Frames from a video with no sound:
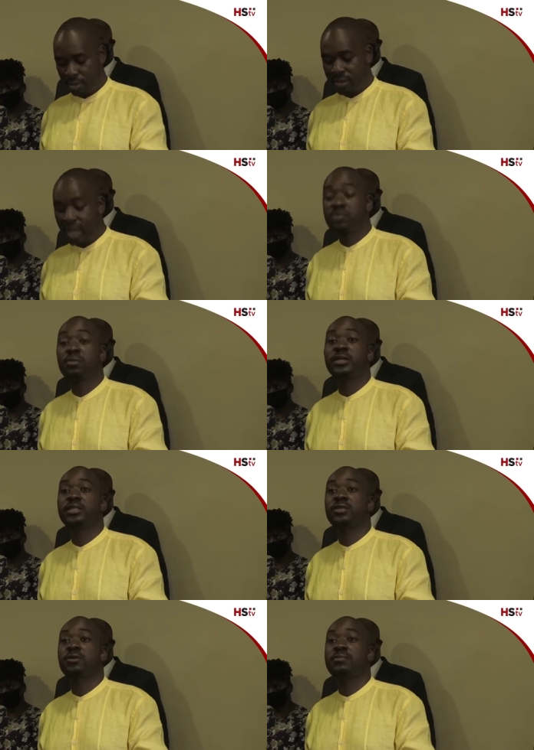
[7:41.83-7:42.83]

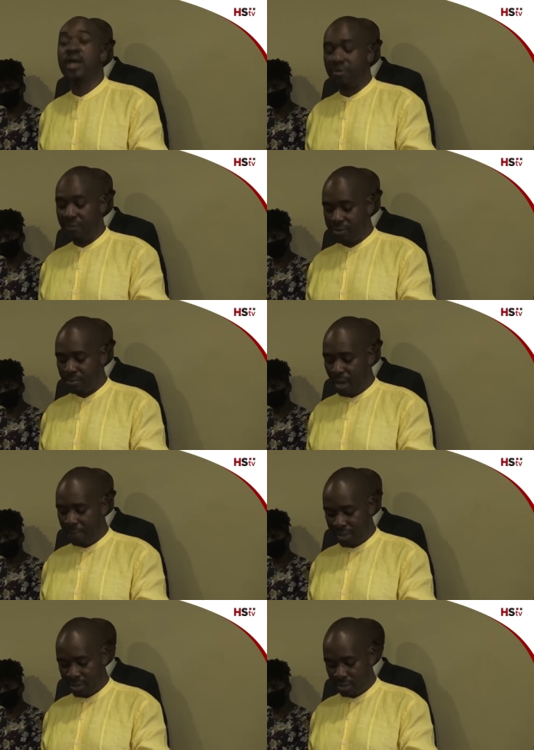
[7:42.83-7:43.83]
transformation on behalf of
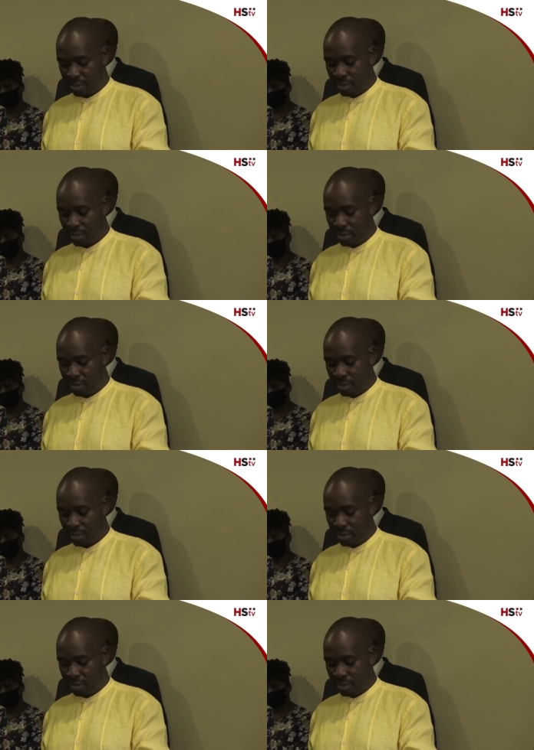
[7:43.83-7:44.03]
Zimbabweans.